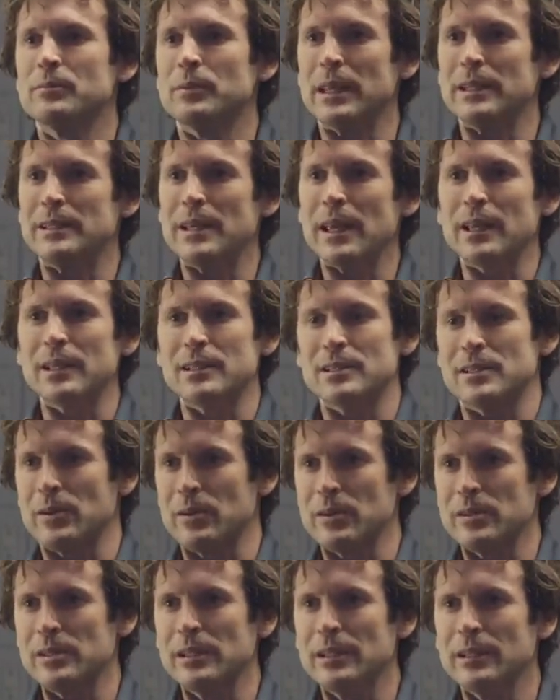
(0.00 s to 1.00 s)
When they take it
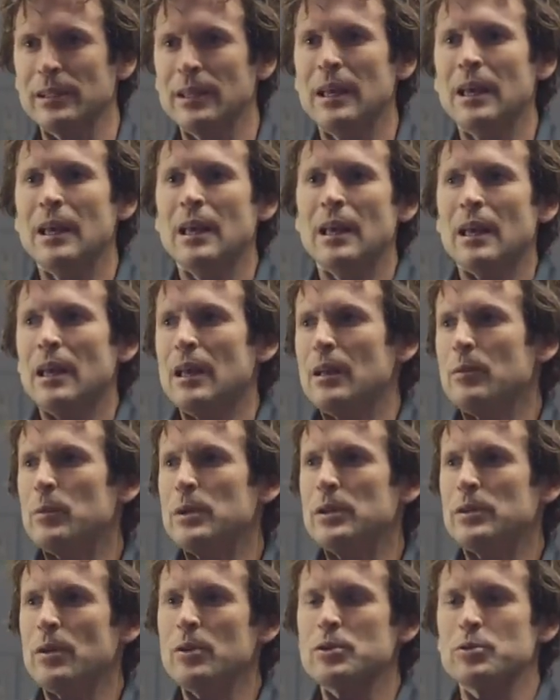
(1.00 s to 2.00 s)
seriously, and when
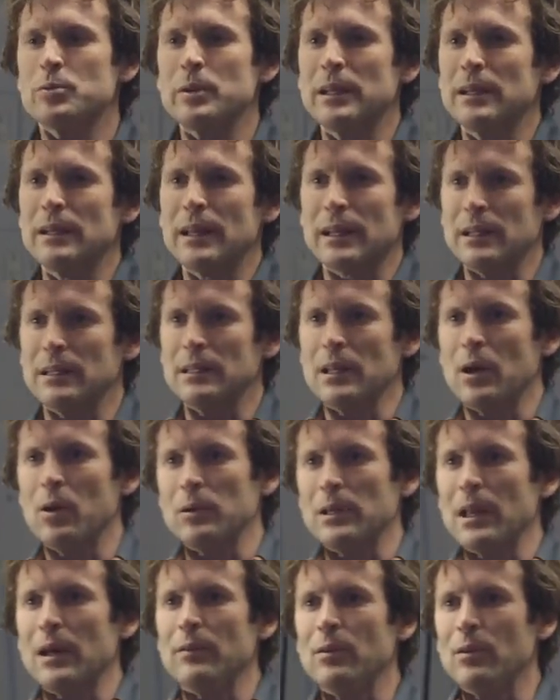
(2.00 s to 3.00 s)
you don't treat it like a low
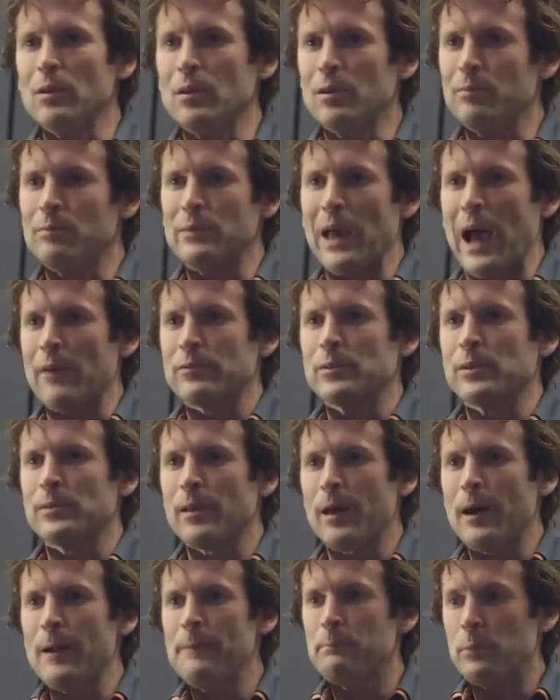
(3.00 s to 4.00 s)
level
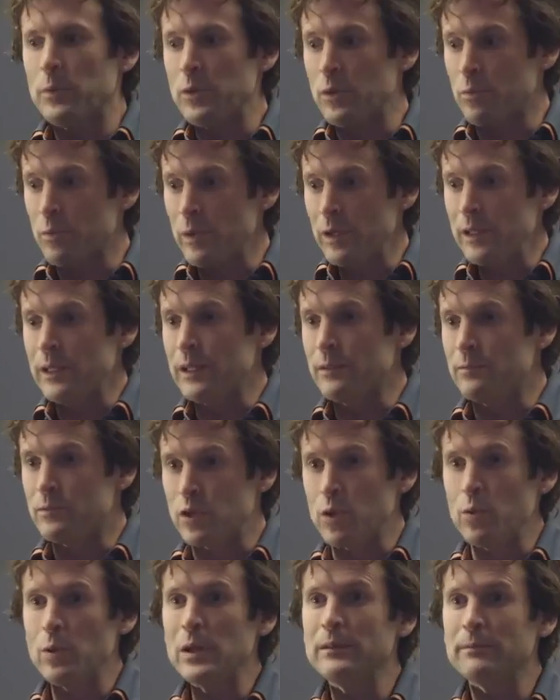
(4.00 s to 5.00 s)
afterthought, and you really
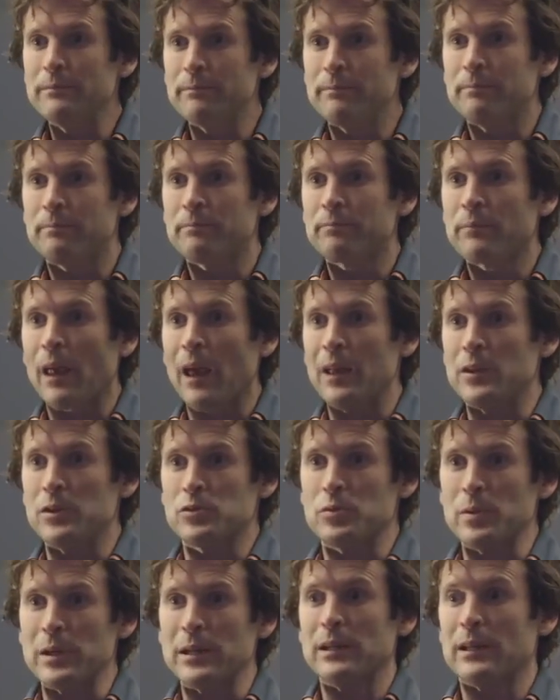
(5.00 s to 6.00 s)
do it, and you
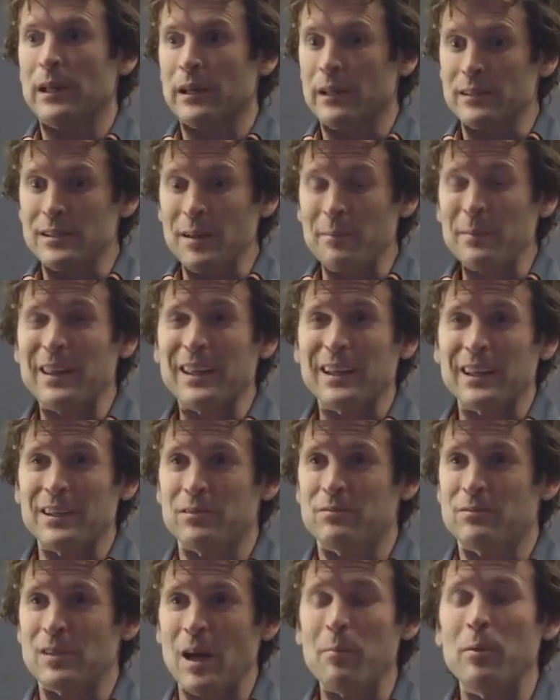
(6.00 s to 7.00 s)
treat it like something that
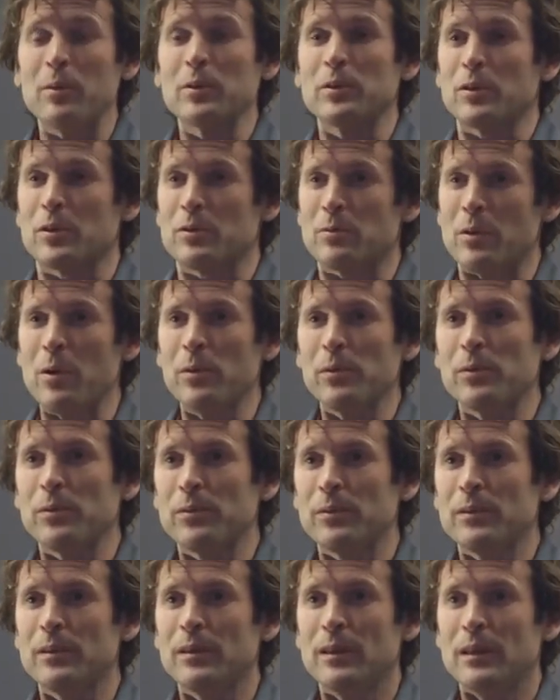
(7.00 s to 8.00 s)
can double your growth,
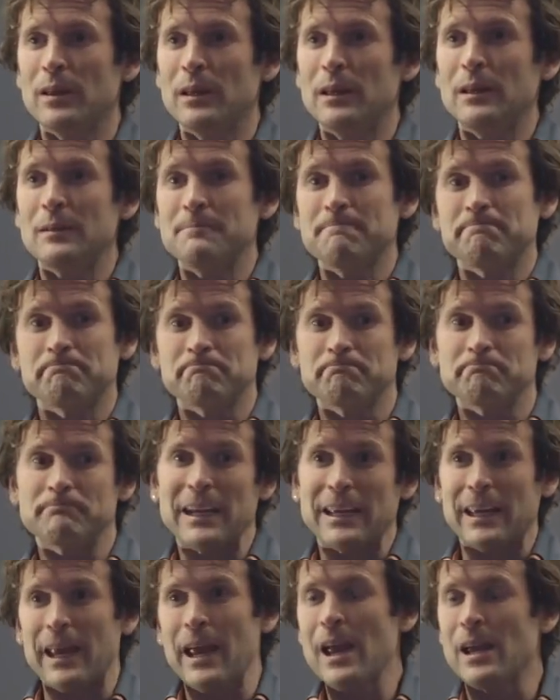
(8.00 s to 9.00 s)

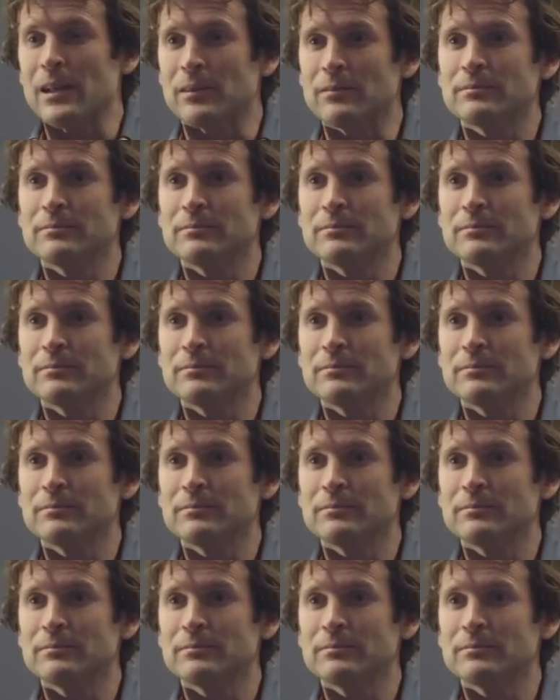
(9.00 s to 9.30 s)
it can.